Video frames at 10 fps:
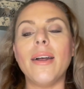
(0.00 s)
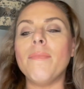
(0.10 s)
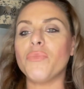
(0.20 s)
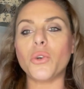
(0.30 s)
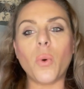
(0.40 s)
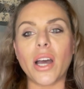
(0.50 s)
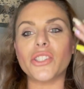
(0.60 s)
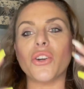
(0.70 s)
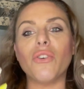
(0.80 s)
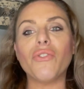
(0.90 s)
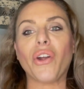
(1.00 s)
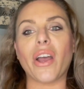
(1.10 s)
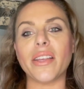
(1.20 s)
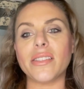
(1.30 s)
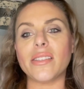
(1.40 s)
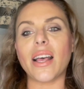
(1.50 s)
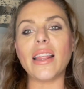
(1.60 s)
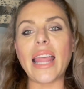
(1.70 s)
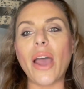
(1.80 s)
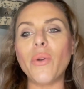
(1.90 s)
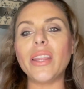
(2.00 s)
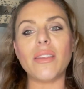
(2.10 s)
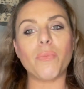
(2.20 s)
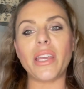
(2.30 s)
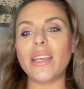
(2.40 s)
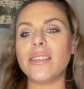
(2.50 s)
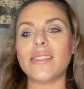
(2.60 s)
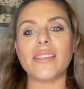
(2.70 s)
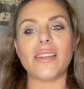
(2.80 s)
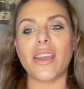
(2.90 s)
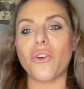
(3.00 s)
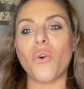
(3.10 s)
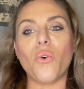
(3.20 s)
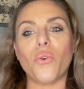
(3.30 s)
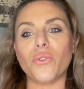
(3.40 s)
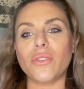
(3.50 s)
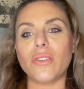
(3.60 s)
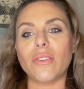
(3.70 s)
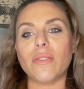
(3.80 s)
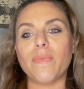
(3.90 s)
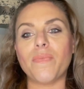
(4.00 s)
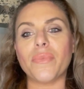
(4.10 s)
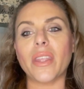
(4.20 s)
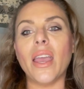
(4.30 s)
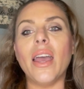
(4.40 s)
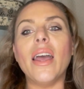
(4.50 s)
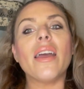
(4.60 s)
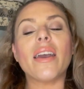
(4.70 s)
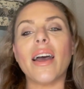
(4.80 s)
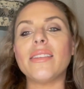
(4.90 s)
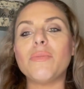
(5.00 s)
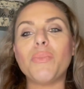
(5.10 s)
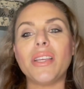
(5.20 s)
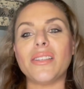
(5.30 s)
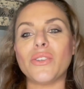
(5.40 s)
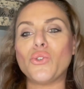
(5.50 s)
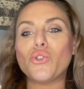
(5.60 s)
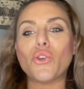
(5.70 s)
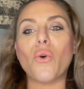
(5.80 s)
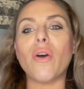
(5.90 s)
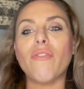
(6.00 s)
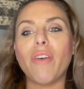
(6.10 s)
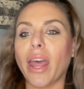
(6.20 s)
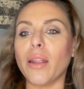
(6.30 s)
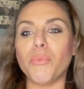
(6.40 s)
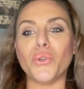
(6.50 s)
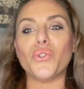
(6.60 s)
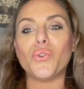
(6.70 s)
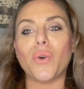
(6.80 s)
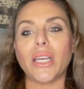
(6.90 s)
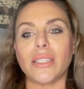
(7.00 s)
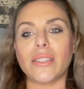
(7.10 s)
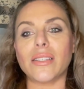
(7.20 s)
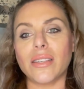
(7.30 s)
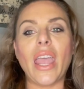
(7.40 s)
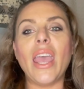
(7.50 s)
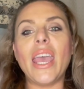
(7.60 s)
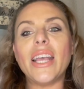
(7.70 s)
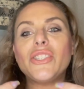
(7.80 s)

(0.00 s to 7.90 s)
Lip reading: to wash over us, allowing the peace to take hold. God's peace is so available to us. It's